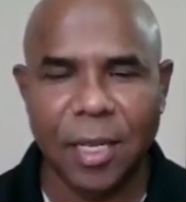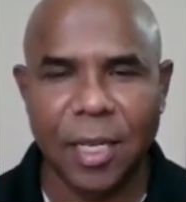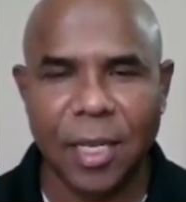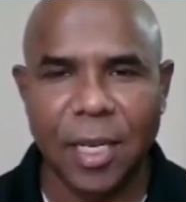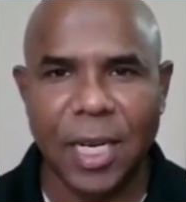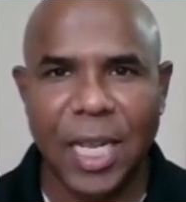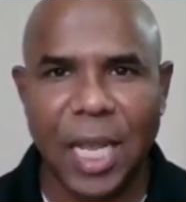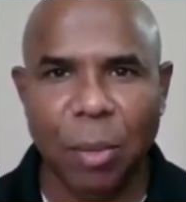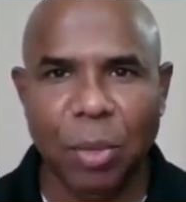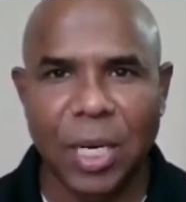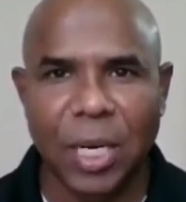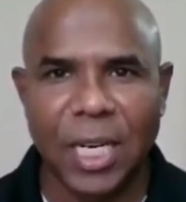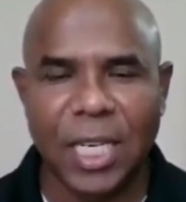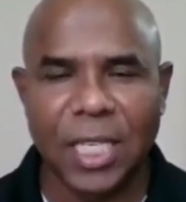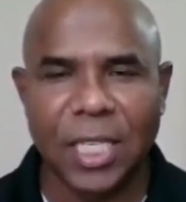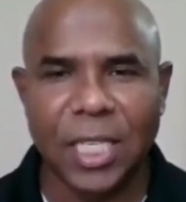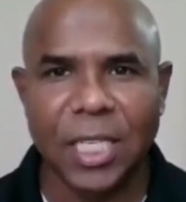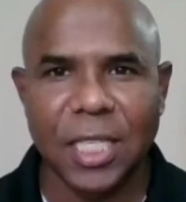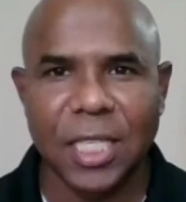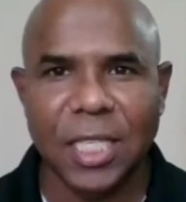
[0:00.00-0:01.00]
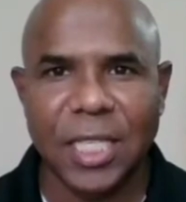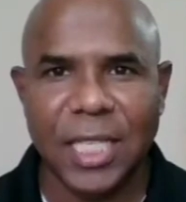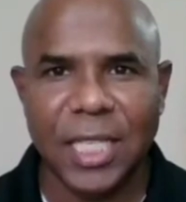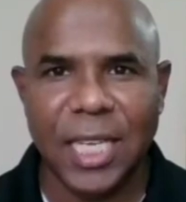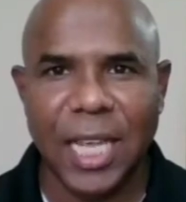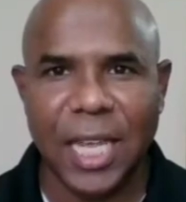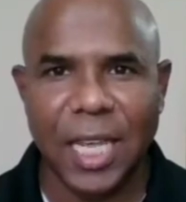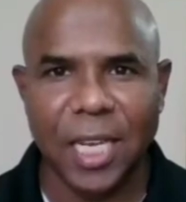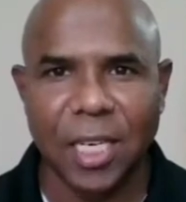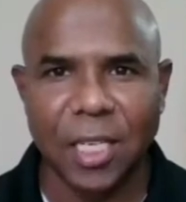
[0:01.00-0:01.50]
Rehabilitation
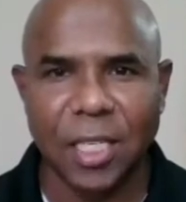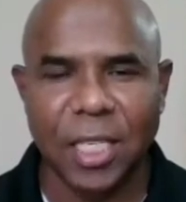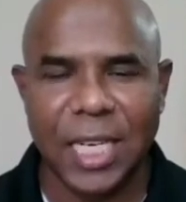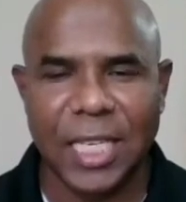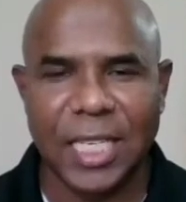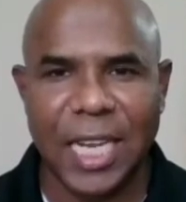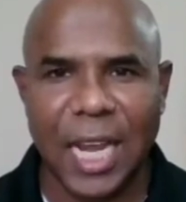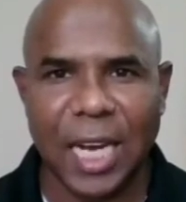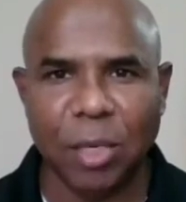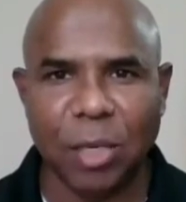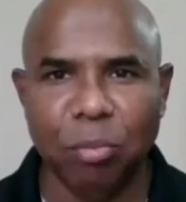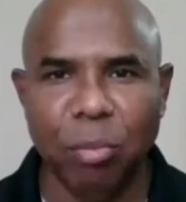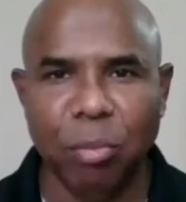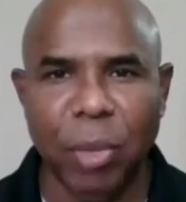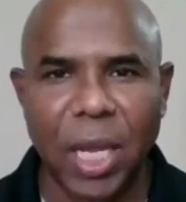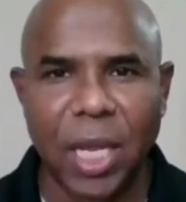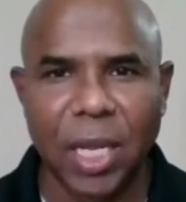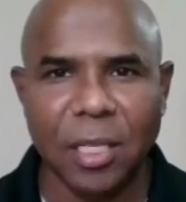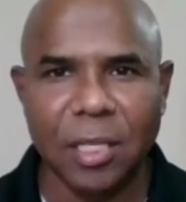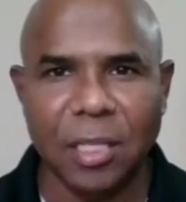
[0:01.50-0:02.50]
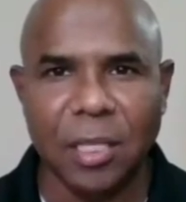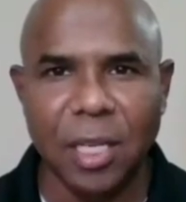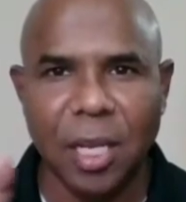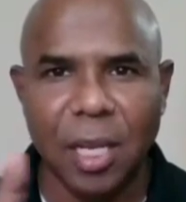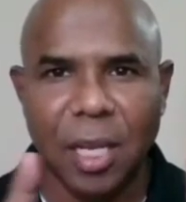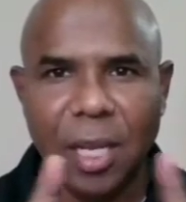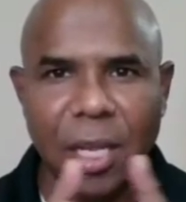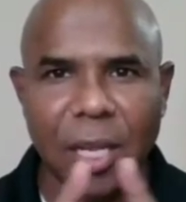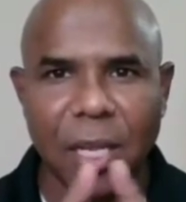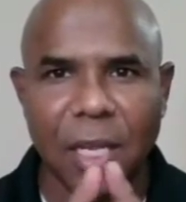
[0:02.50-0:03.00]
stay in JJ Act means
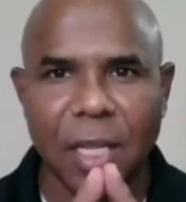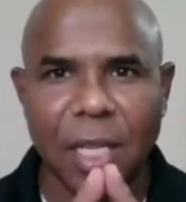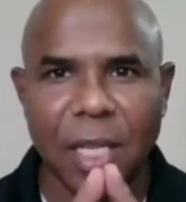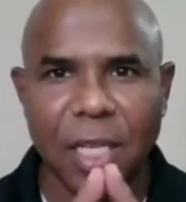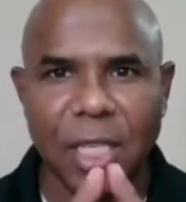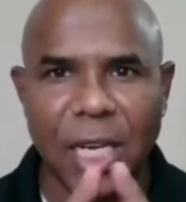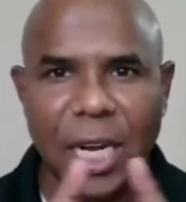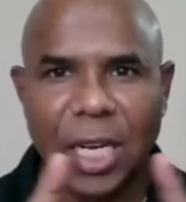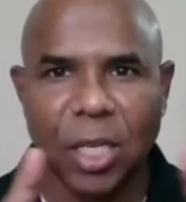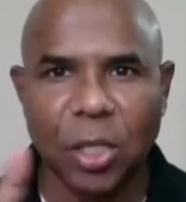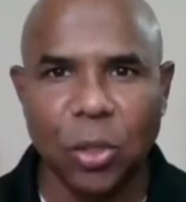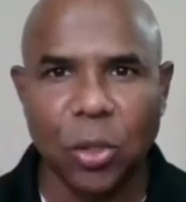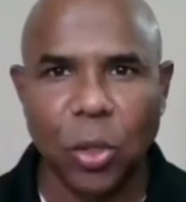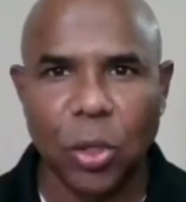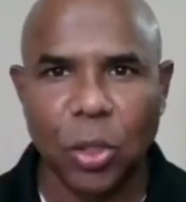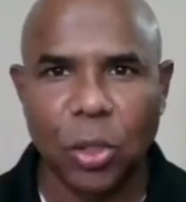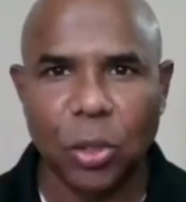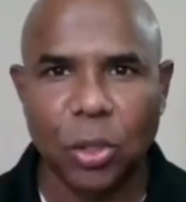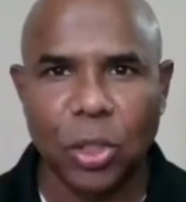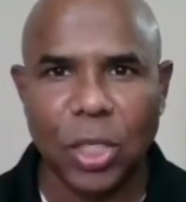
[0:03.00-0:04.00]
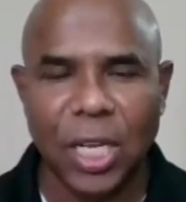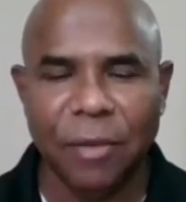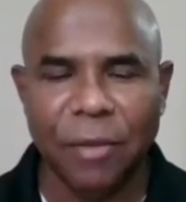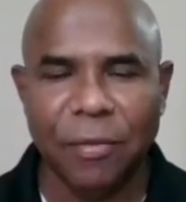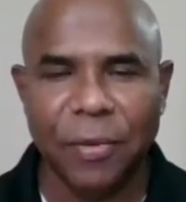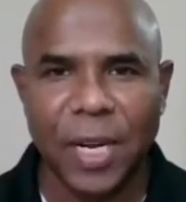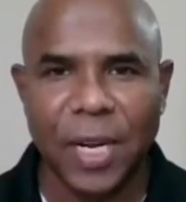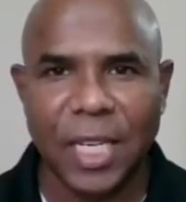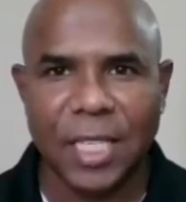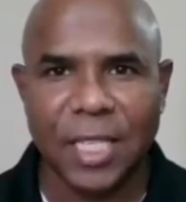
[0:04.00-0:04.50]
the child is going to stay
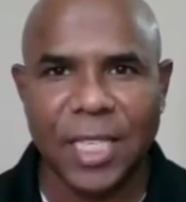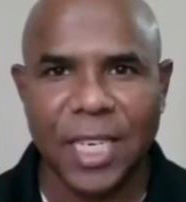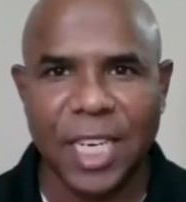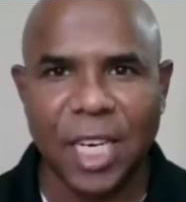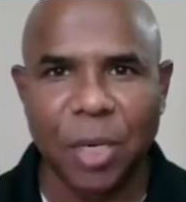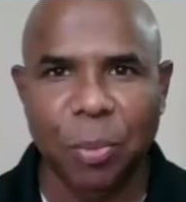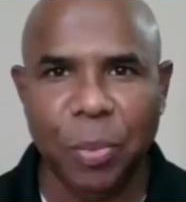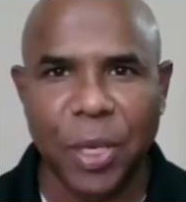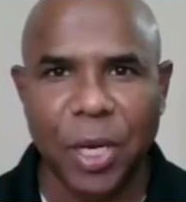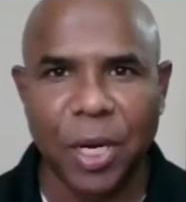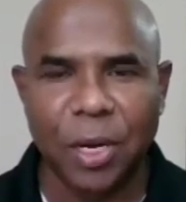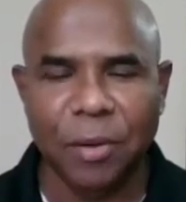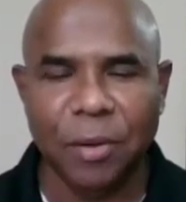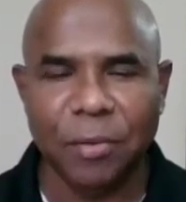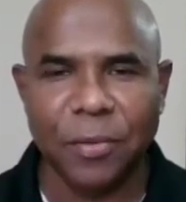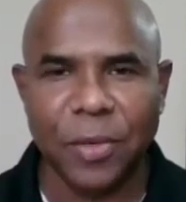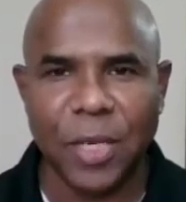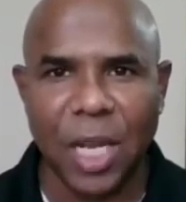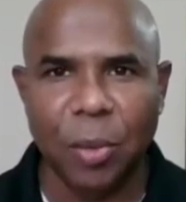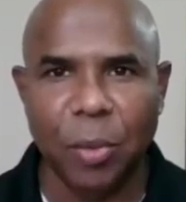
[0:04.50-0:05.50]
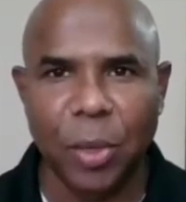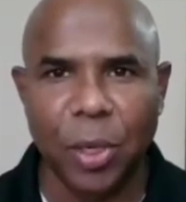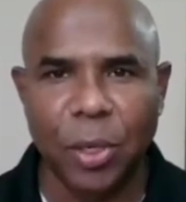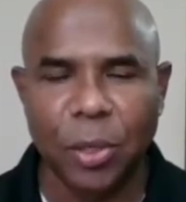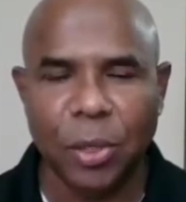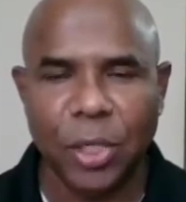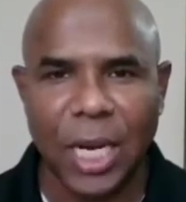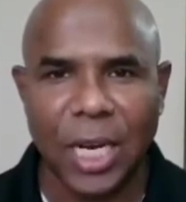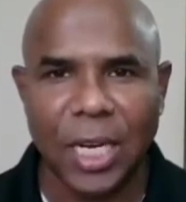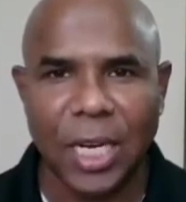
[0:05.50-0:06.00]
for an extended period of time in
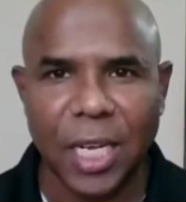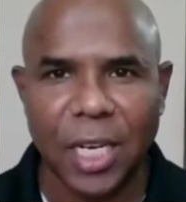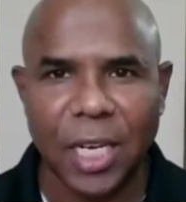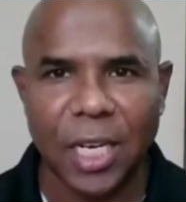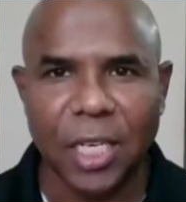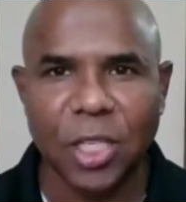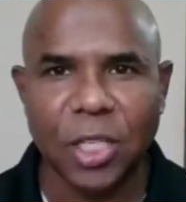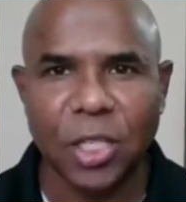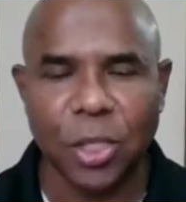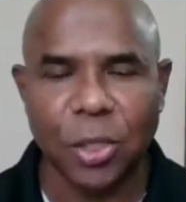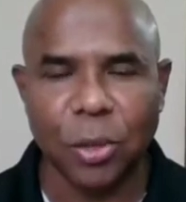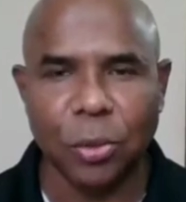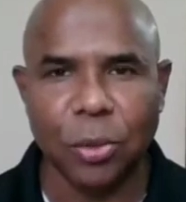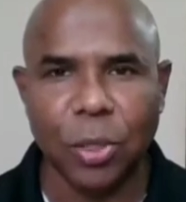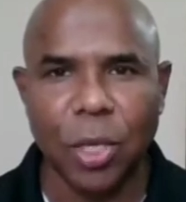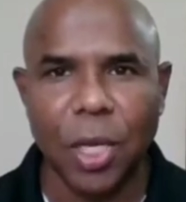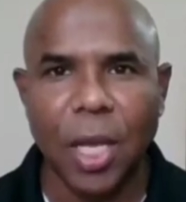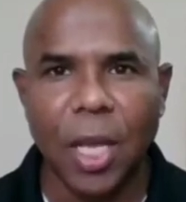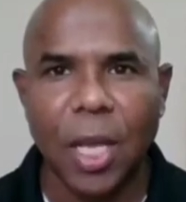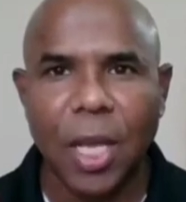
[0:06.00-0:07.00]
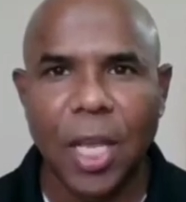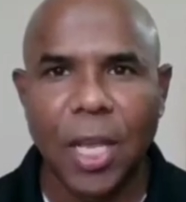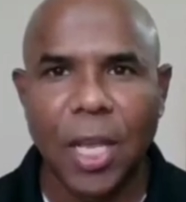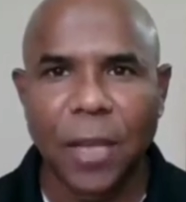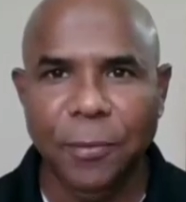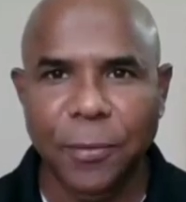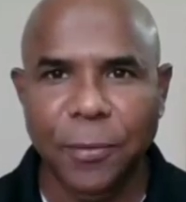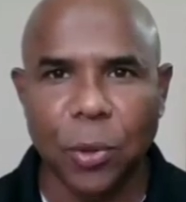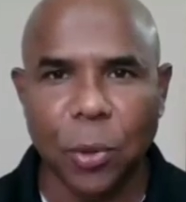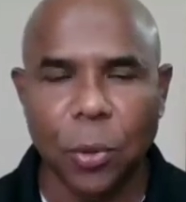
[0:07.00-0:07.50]
your childcare institute.
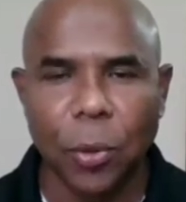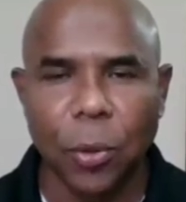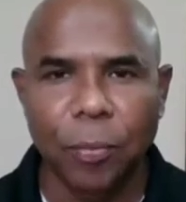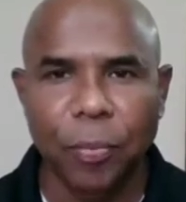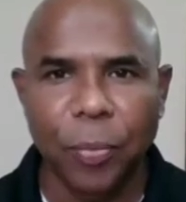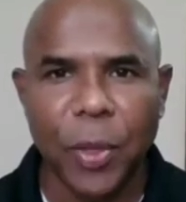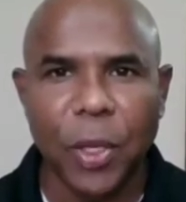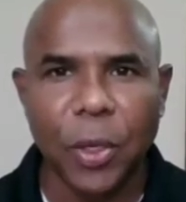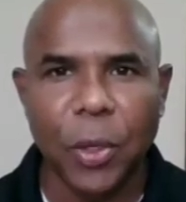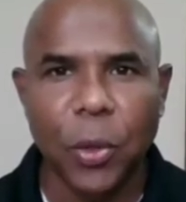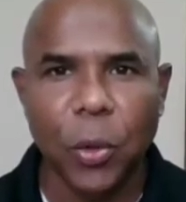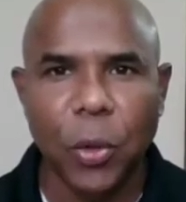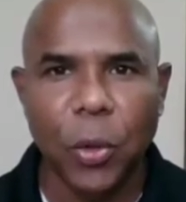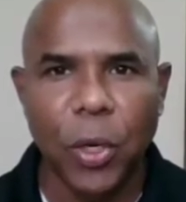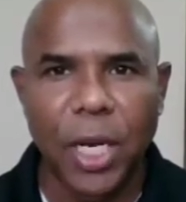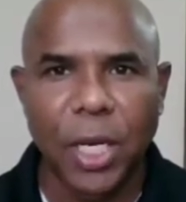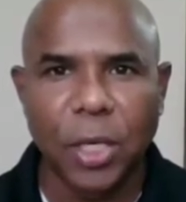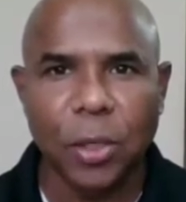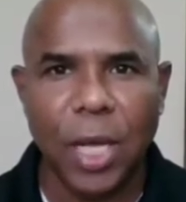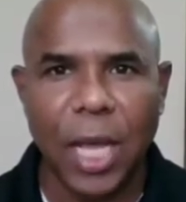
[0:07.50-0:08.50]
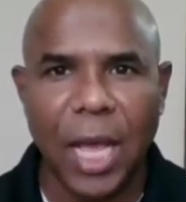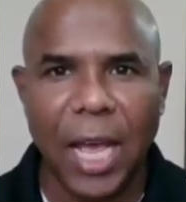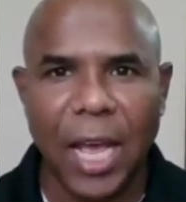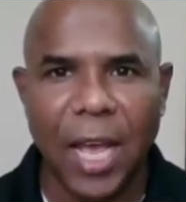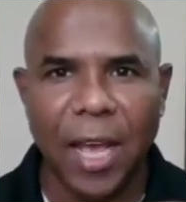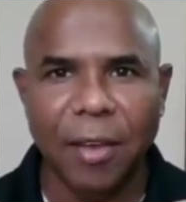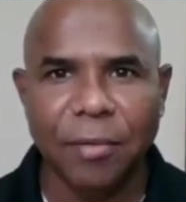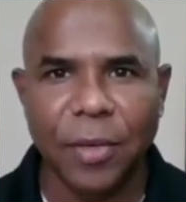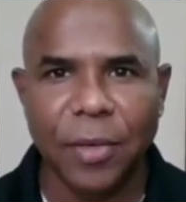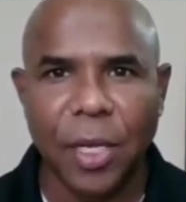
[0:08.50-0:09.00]
If so, you need to have